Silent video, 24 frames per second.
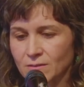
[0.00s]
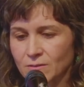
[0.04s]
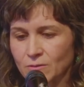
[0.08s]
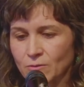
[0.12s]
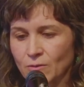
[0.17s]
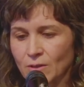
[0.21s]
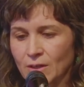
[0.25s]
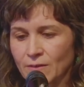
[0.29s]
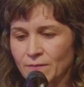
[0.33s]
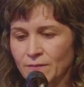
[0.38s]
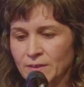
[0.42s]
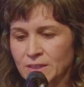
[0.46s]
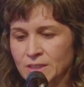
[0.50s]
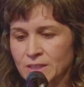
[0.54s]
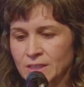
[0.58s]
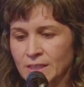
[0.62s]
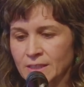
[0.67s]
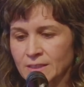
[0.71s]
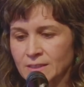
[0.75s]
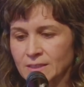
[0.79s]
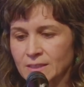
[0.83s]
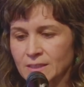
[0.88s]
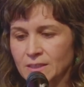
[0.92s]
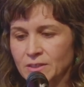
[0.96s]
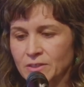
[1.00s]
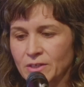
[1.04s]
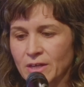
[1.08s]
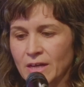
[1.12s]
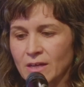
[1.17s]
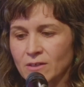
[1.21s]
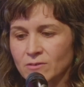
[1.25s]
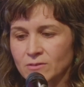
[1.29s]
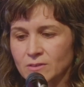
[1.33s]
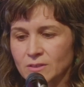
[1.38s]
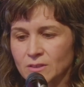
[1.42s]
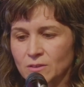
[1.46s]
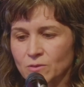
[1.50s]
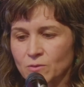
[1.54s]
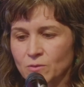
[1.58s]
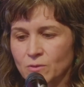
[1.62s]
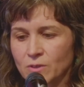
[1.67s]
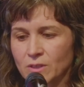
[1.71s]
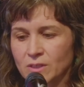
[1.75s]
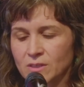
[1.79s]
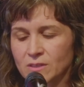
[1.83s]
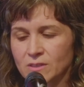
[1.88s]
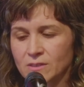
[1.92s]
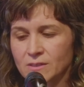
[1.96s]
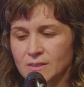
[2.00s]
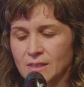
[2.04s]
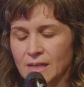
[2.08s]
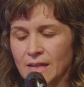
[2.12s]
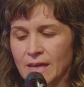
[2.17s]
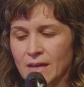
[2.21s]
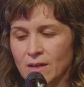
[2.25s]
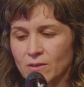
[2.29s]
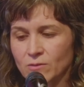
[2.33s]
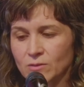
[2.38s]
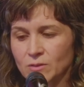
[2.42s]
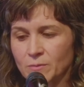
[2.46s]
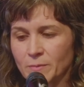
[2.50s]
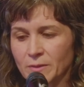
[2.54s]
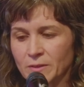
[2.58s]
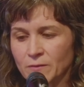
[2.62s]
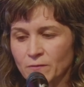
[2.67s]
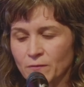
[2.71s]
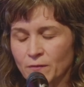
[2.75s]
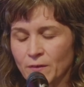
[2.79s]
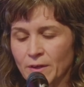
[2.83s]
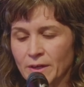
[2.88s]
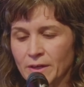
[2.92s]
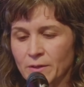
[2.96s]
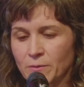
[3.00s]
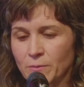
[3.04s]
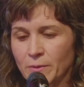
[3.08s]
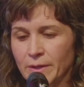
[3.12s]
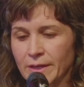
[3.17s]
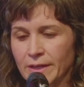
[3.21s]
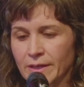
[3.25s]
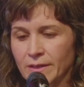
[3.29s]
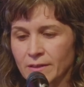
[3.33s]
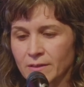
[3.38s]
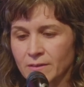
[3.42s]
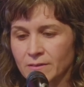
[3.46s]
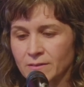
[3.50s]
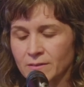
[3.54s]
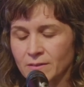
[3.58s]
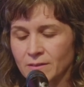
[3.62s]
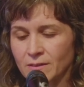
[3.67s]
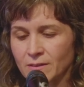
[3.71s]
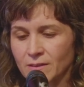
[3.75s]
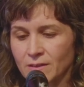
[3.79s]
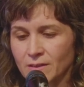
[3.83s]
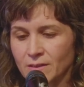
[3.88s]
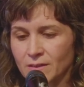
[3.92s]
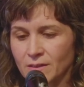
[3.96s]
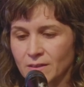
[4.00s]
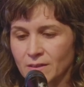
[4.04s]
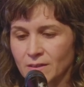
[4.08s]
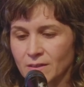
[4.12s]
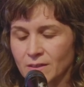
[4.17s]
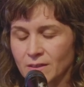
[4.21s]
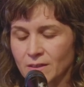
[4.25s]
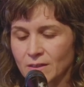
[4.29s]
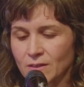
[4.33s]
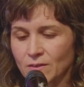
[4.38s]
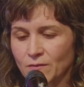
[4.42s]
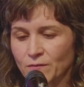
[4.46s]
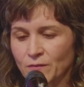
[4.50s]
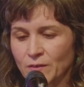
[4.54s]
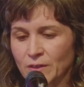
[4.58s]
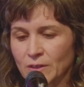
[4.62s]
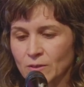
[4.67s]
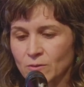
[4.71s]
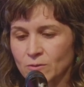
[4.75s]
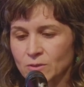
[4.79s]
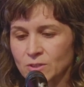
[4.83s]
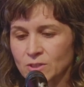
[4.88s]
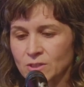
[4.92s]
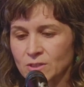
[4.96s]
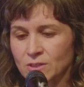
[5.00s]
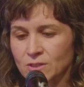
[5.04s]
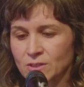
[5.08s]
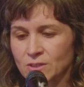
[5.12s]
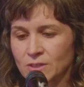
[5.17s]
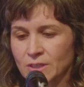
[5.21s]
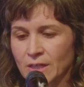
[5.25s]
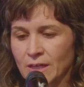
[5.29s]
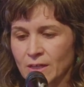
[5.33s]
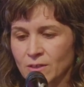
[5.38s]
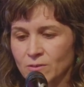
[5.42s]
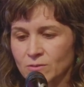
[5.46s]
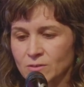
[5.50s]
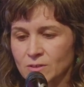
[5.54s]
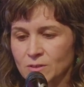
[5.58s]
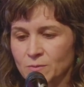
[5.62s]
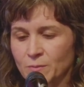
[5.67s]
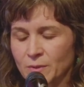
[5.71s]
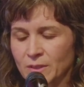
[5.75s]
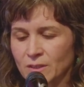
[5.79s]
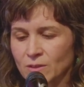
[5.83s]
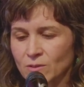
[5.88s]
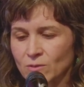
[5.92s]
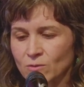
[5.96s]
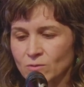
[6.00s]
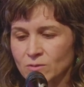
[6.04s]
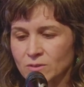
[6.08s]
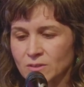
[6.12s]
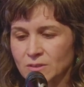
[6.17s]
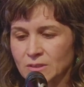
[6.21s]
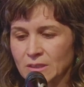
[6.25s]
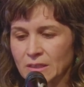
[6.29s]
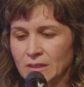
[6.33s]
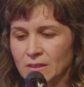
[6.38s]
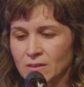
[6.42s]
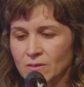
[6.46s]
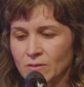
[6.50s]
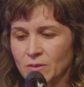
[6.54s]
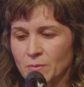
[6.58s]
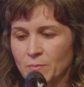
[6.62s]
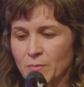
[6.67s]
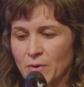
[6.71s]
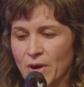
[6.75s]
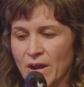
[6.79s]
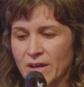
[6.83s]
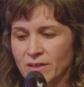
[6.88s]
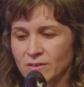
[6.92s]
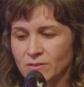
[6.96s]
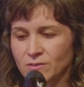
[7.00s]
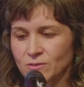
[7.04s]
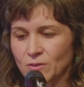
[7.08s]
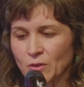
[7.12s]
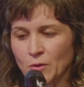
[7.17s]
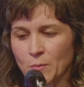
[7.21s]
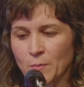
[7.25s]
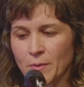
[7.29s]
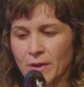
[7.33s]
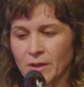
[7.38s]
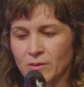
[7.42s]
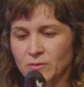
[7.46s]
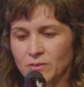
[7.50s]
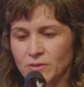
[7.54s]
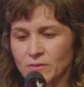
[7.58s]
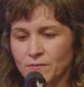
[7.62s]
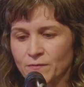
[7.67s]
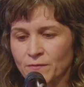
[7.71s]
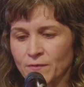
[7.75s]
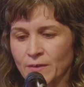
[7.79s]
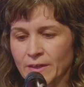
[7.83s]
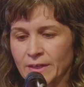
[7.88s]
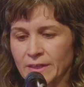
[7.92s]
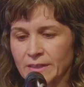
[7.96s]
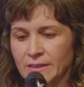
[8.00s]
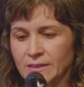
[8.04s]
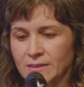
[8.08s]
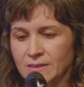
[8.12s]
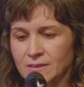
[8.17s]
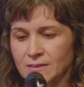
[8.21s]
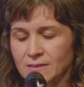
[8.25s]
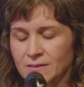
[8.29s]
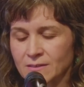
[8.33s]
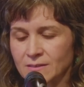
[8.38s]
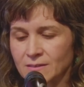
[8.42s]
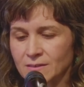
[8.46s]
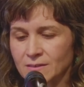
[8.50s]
Nulla facenti crowd the corners loud but far away. Feroci shouts but no steel or brass or powder fight.